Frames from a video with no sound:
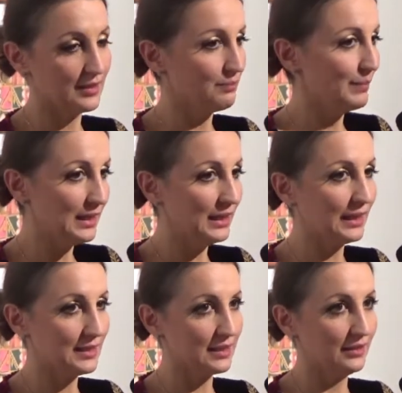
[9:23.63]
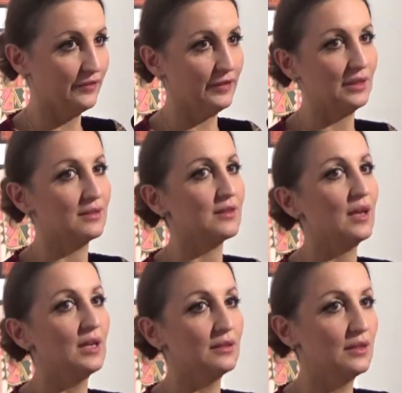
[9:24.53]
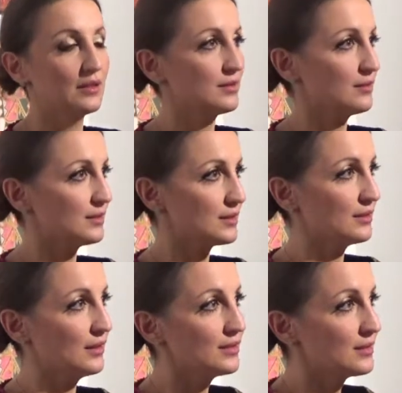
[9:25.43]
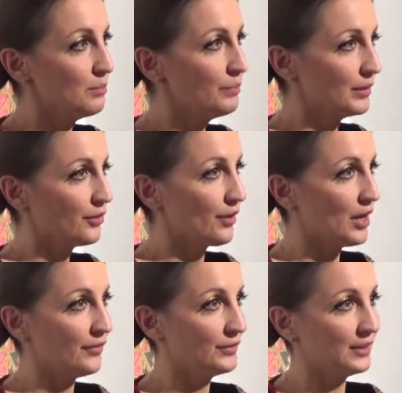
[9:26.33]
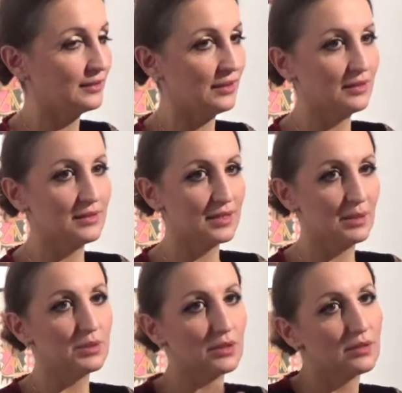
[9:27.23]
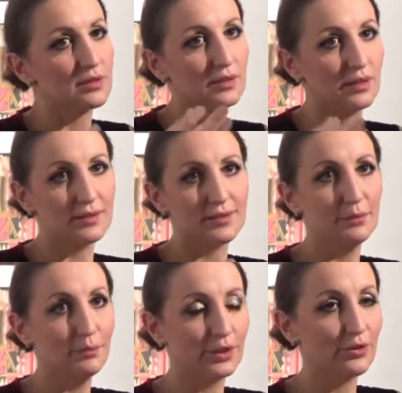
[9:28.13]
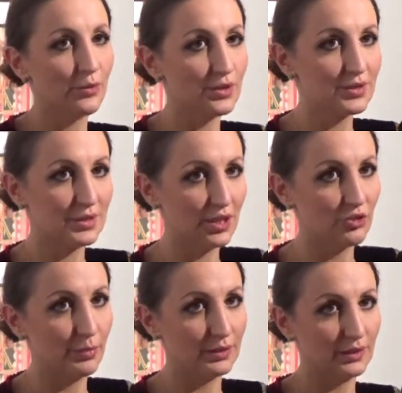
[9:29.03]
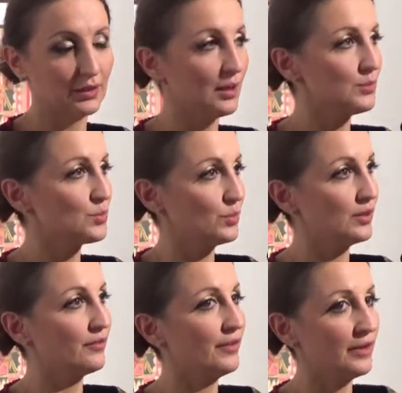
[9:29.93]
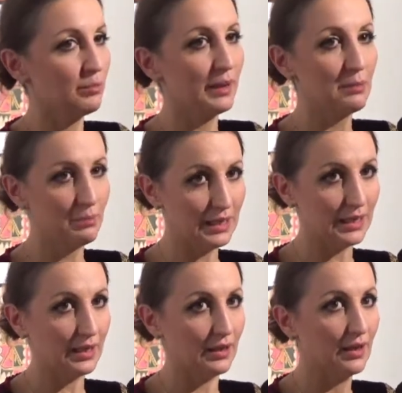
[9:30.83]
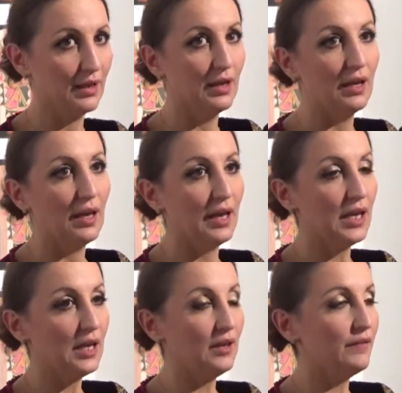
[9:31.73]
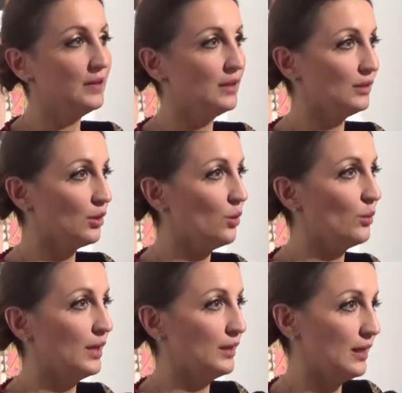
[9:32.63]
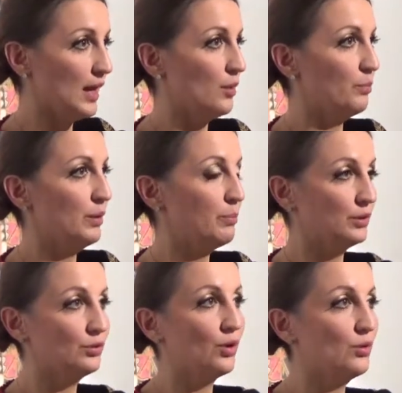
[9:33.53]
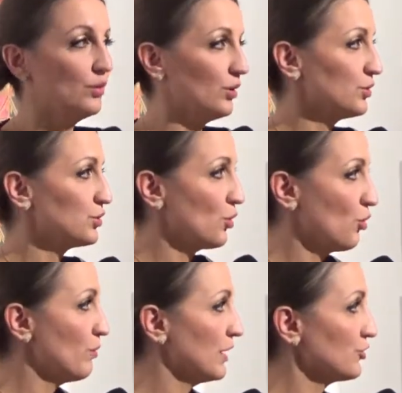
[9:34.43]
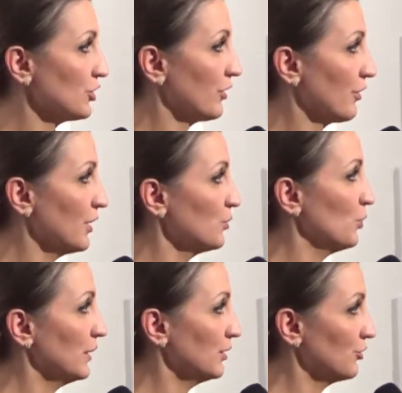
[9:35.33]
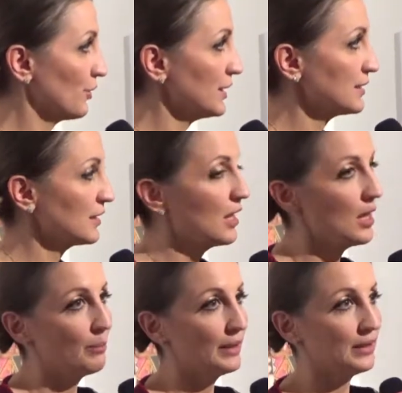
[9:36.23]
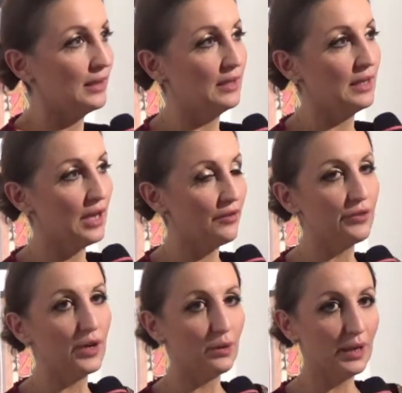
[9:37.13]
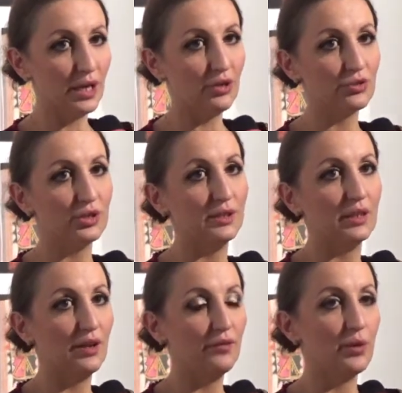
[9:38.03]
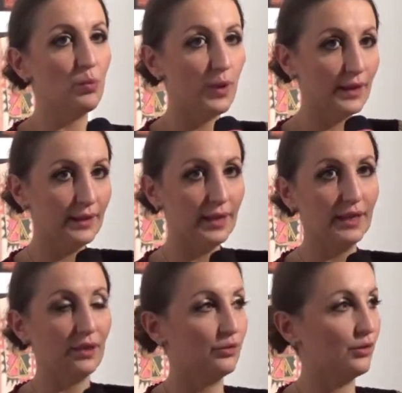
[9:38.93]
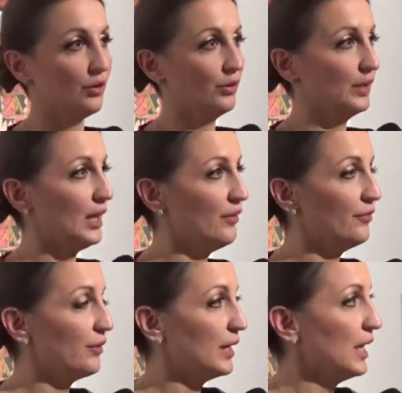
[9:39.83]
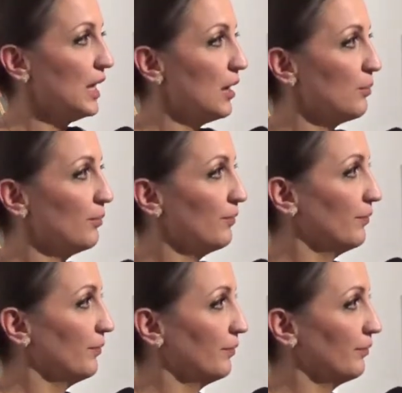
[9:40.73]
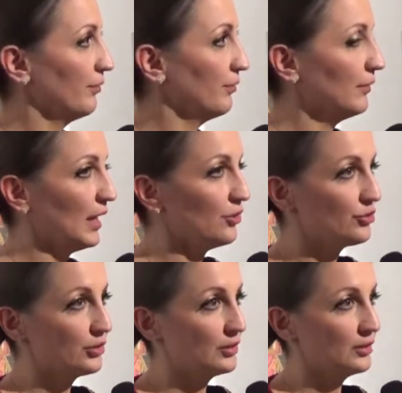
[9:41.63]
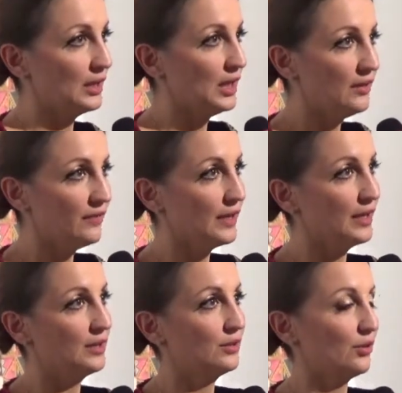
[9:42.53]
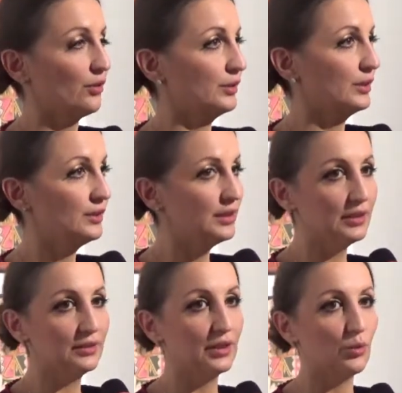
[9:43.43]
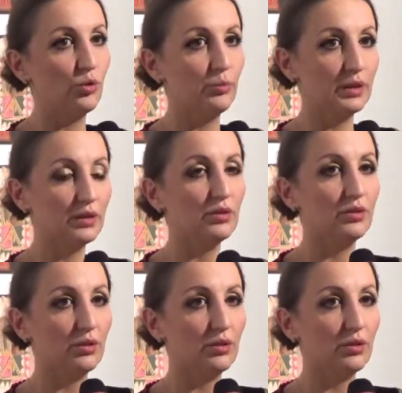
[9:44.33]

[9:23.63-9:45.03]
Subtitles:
meaning and significance. The simple craft, that it seems a simple cross stitch, but it comes with a very big meaning. Even though now people don't go so much around with the dress, but in every occasion, in every wedding, or in every national event, or in the theater, women,